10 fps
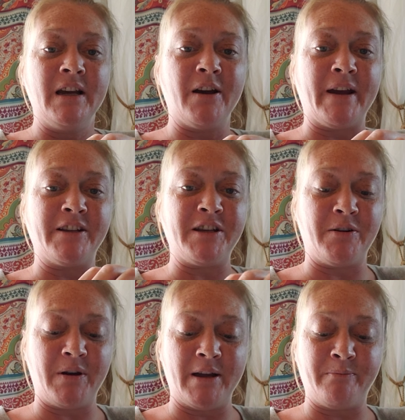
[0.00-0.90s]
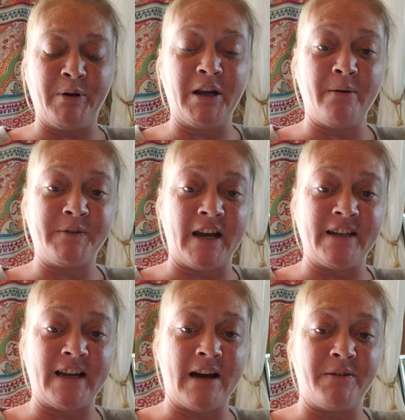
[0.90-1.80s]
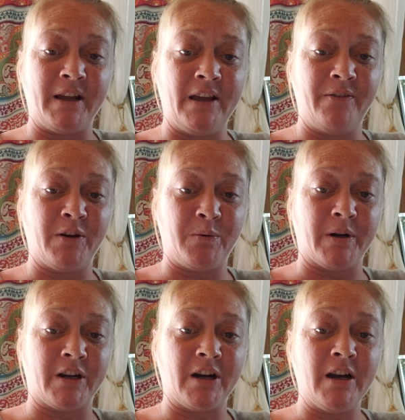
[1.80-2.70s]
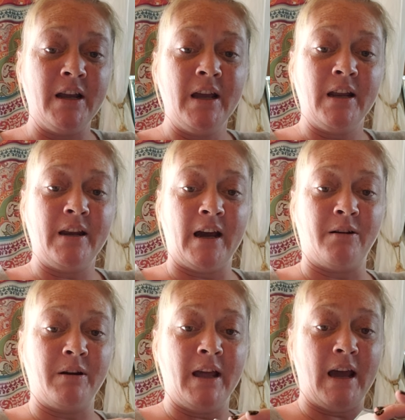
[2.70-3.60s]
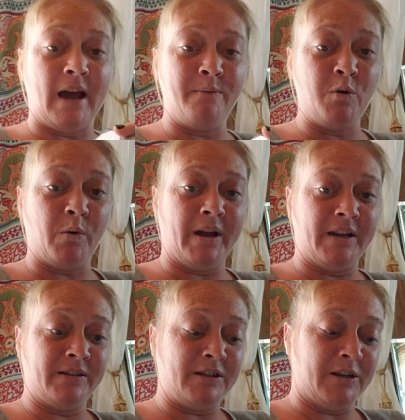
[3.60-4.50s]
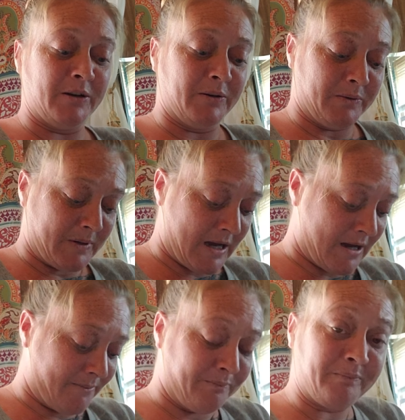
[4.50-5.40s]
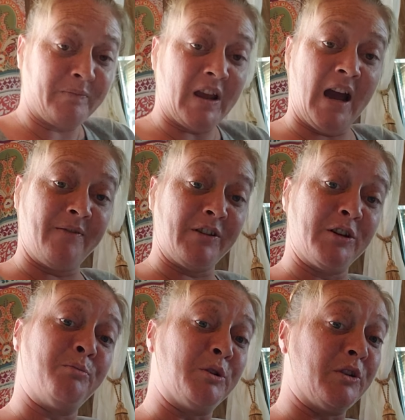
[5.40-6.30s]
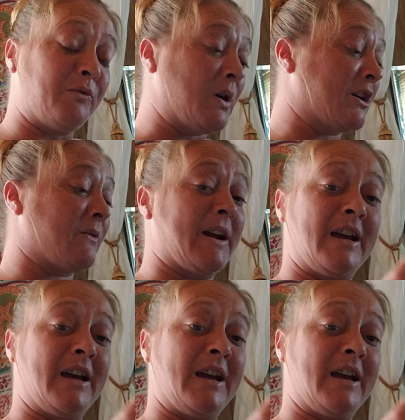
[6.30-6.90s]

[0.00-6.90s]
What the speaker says: Okay, so I put it upside down in the corner. Now, I'm going to, I have a little bowl of water right